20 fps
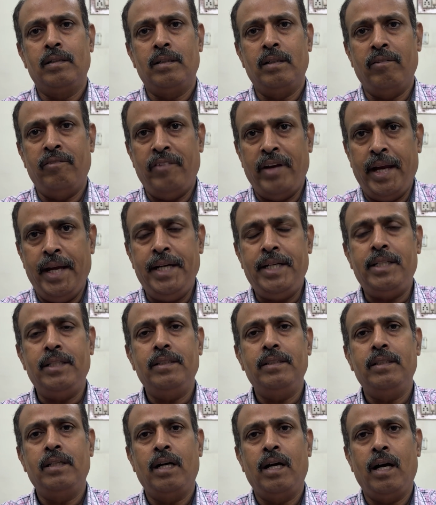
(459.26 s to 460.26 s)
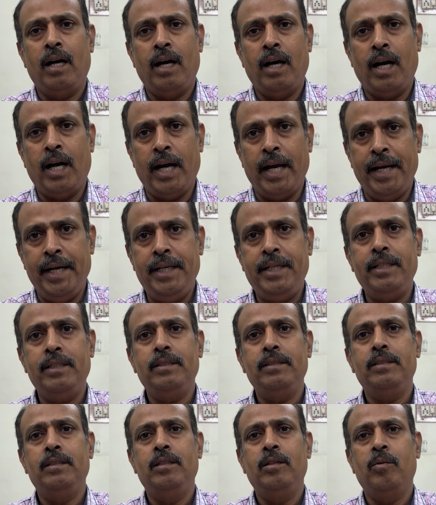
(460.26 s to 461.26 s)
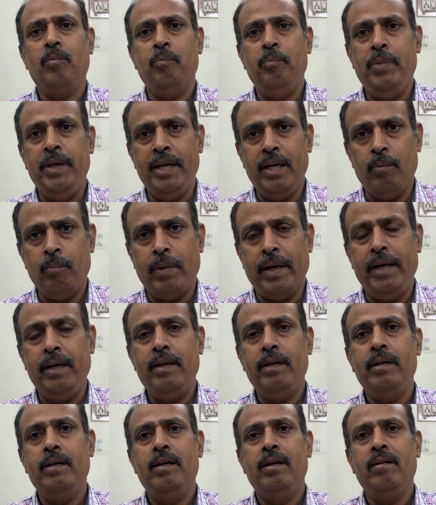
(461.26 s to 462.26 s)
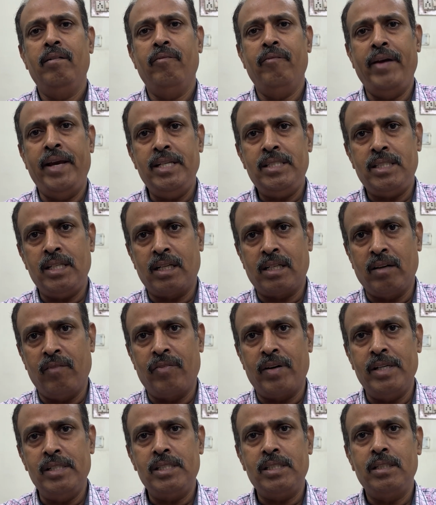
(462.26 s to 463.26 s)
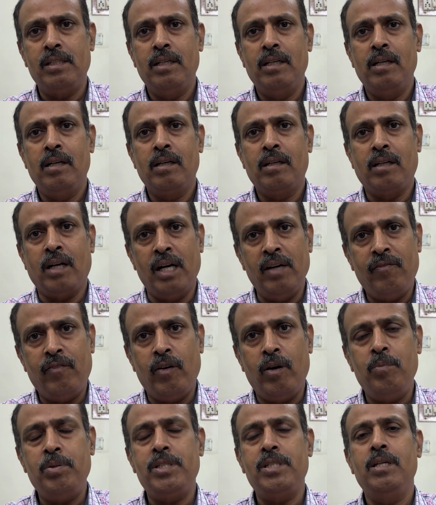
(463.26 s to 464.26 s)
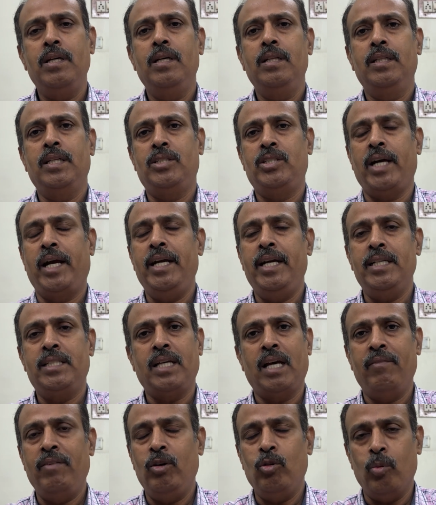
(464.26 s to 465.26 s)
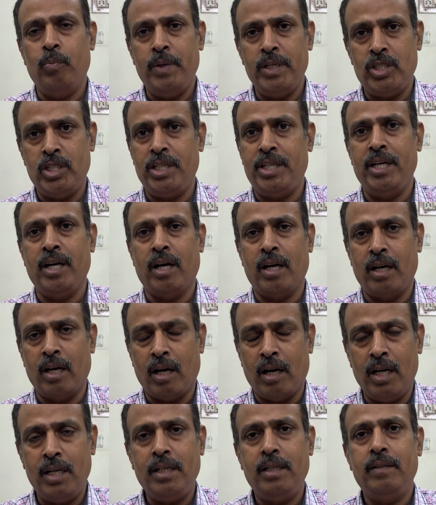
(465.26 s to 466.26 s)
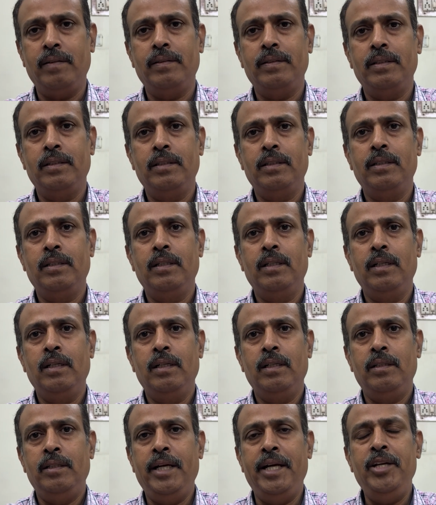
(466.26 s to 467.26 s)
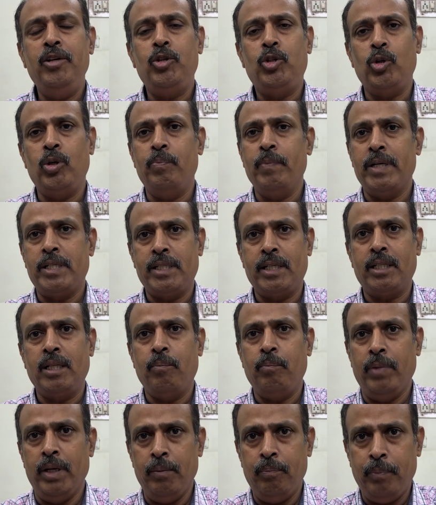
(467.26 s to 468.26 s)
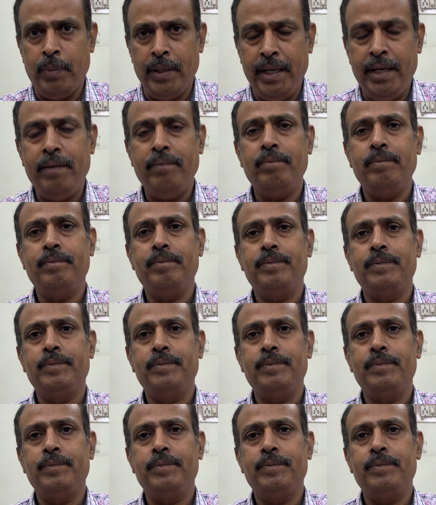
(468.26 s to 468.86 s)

the weight, height, BMI, waist circumference confirms the child is having obesity or not. Then you should measure the BP